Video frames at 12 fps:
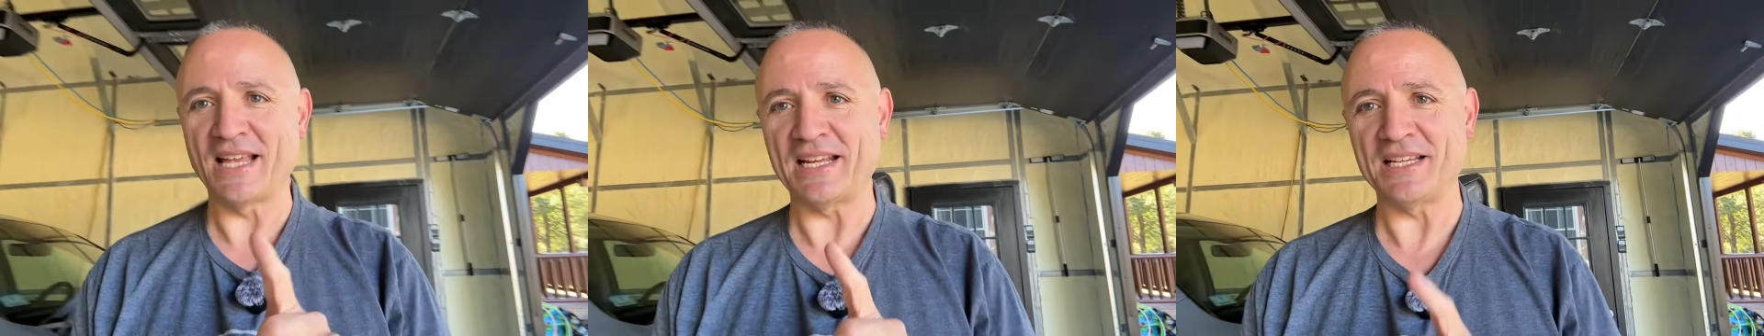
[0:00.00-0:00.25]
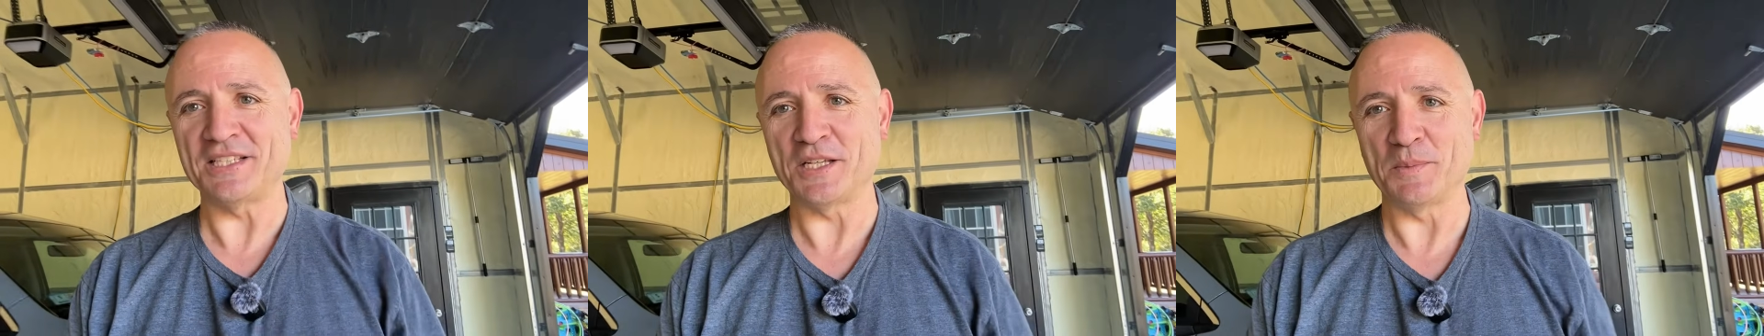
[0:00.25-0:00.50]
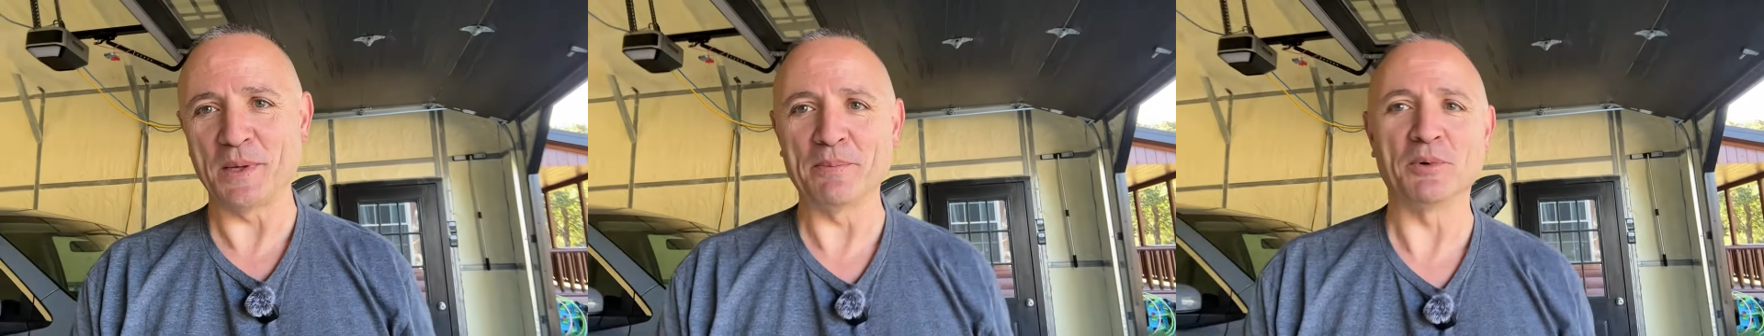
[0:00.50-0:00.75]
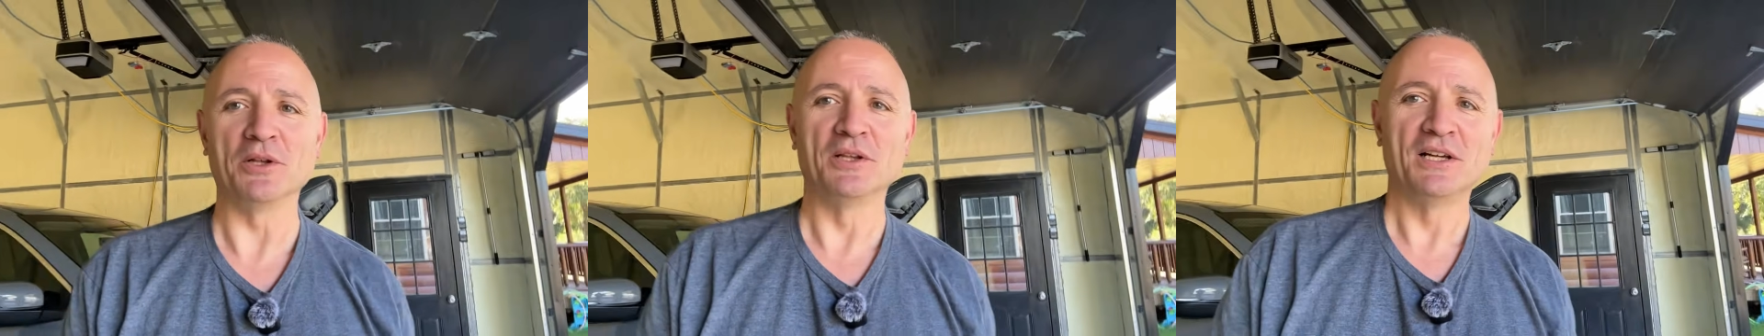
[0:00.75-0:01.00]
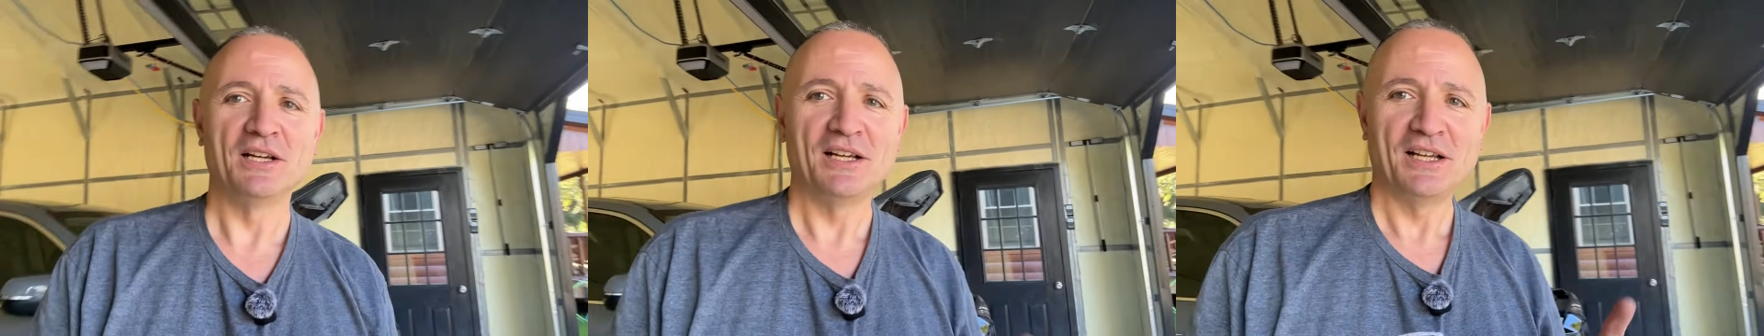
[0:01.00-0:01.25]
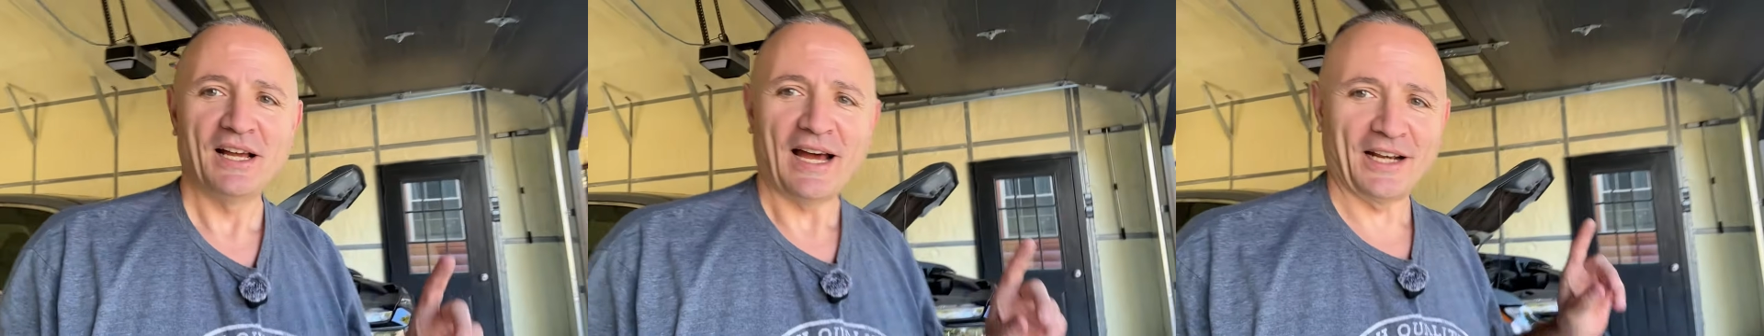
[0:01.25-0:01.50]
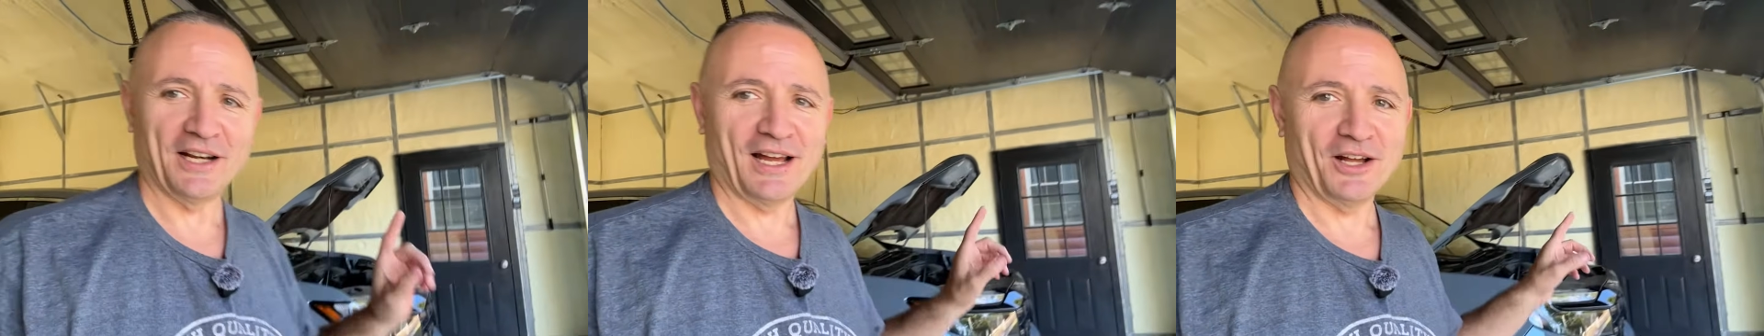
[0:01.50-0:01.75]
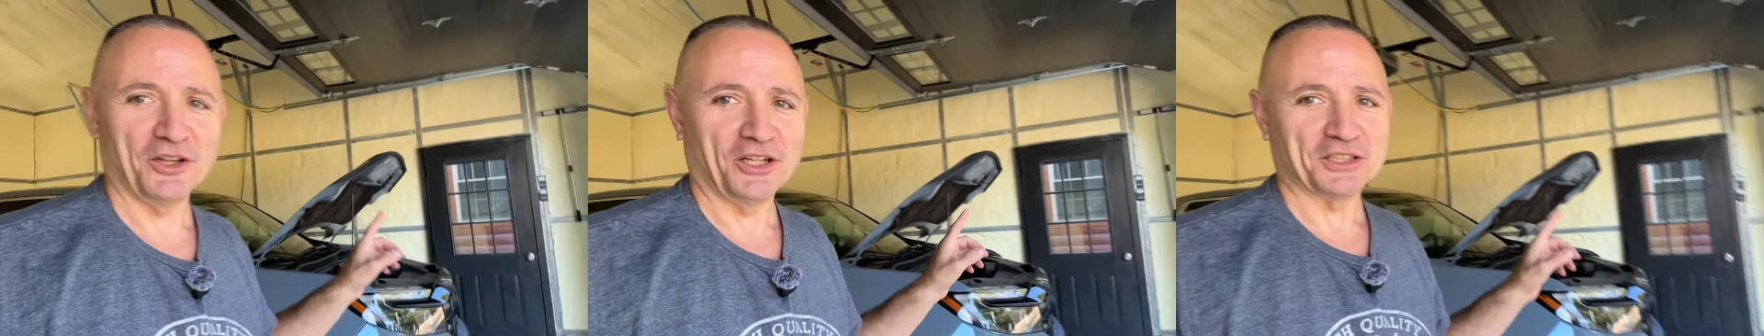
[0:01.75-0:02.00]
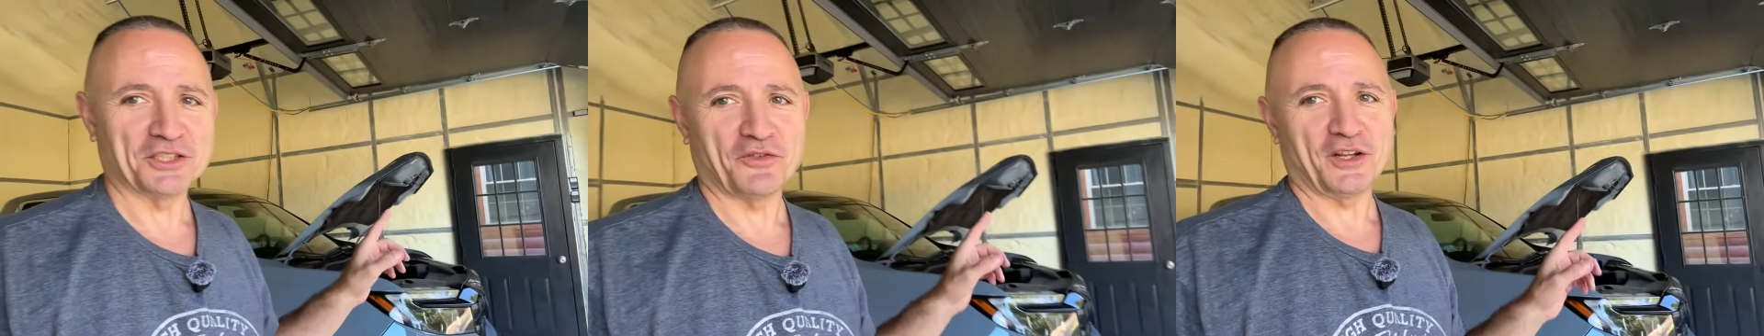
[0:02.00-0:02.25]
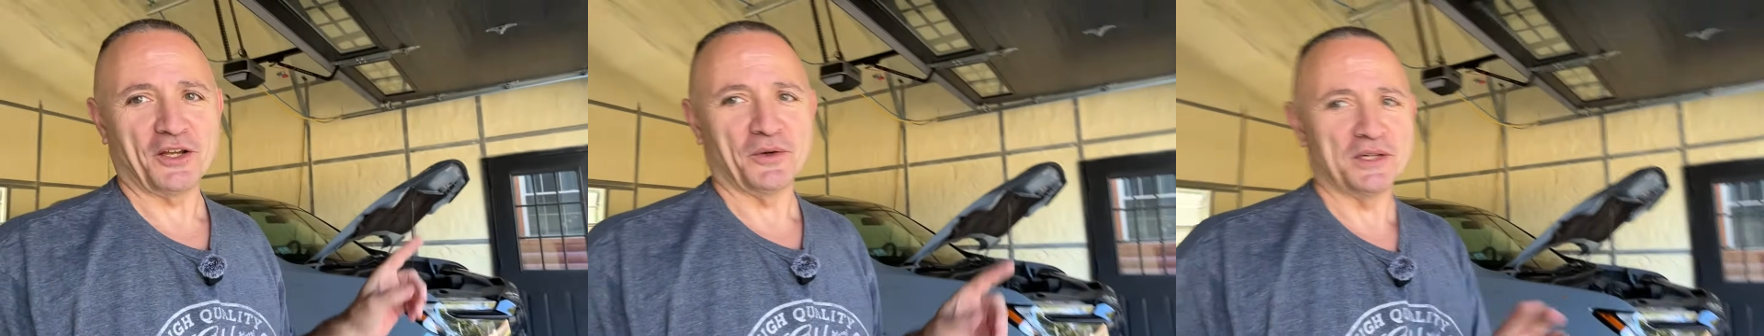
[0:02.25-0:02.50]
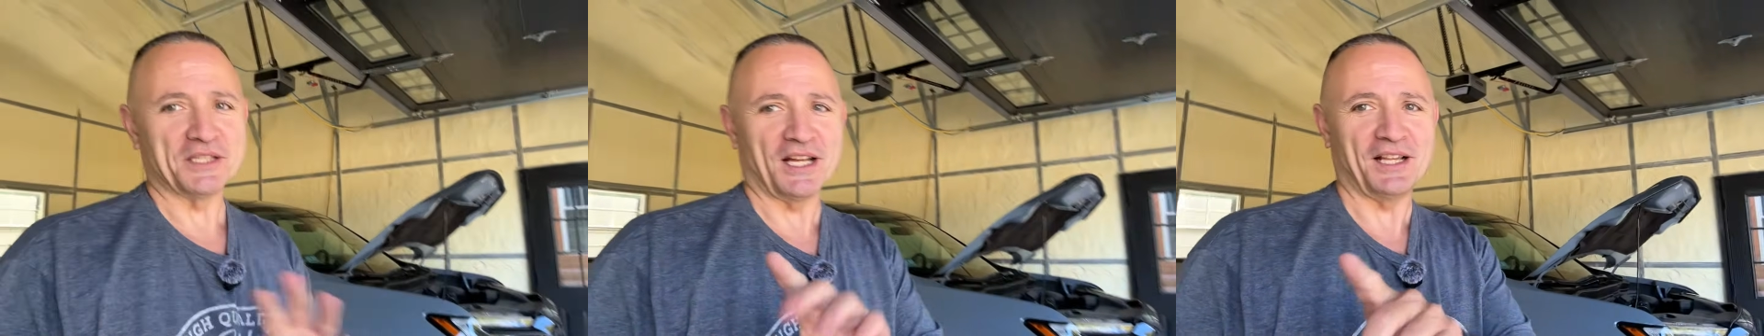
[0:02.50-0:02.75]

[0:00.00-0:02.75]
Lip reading: is that easy, people. I don't know how long this video is.